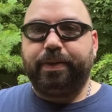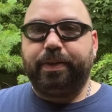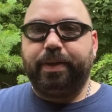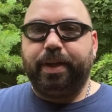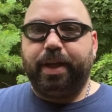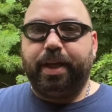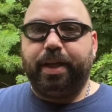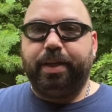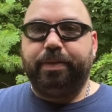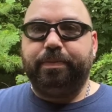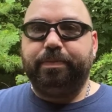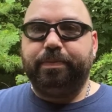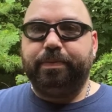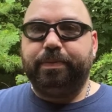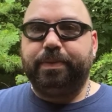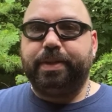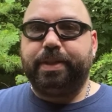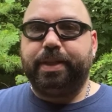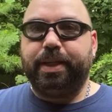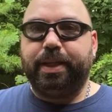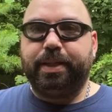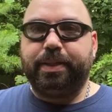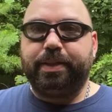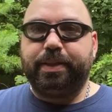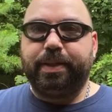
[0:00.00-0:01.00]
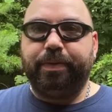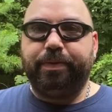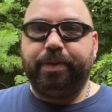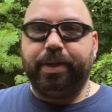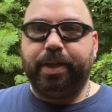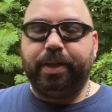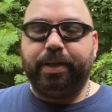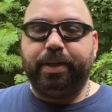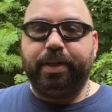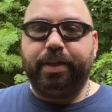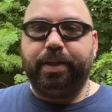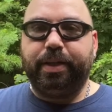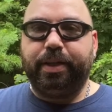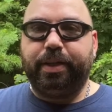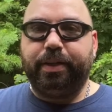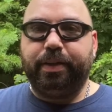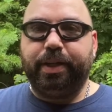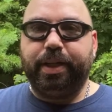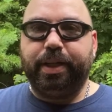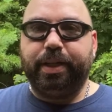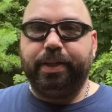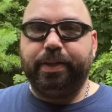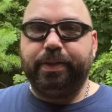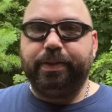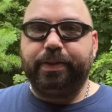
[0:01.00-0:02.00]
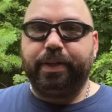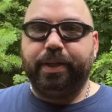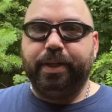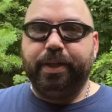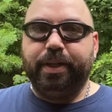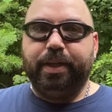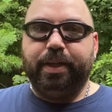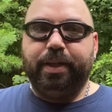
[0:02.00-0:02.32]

uh, six, seven hundred degrees.